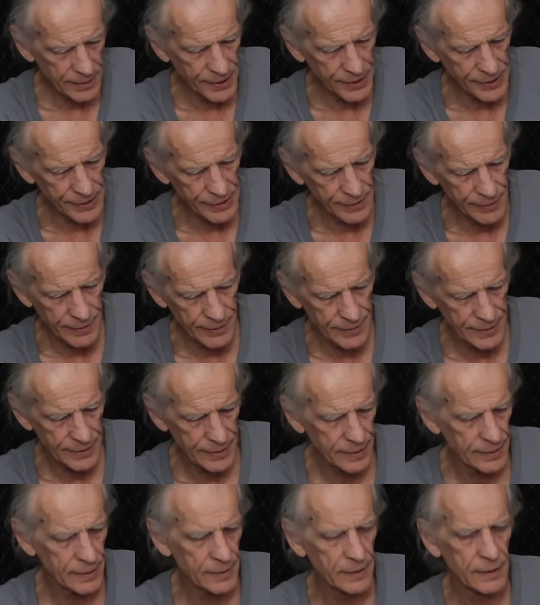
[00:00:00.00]
to
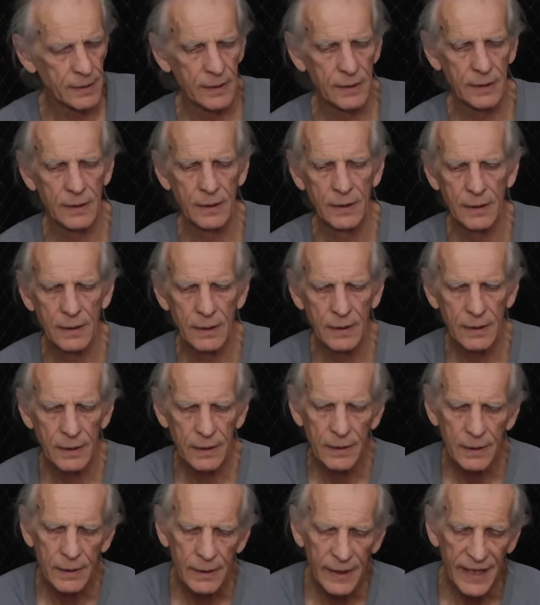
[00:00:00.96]
use
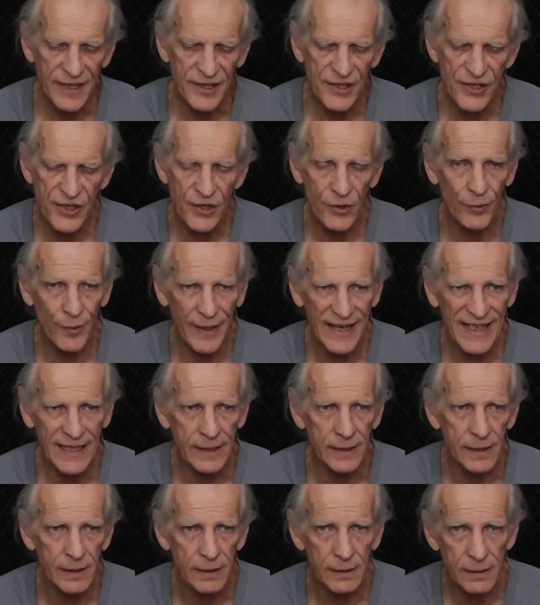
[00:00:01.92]
a
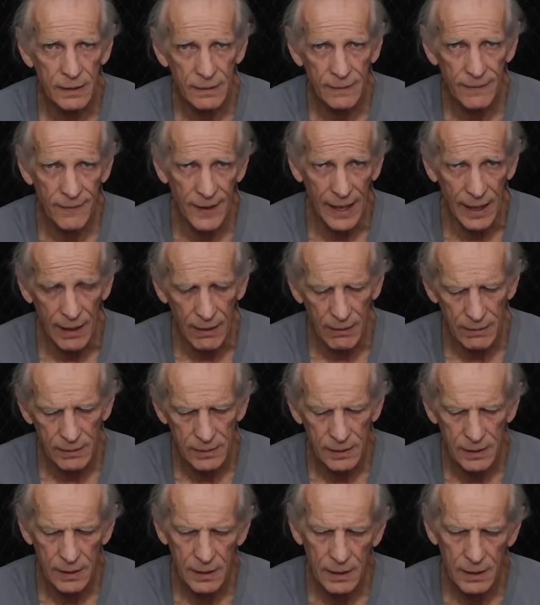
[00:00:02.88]
serrated file,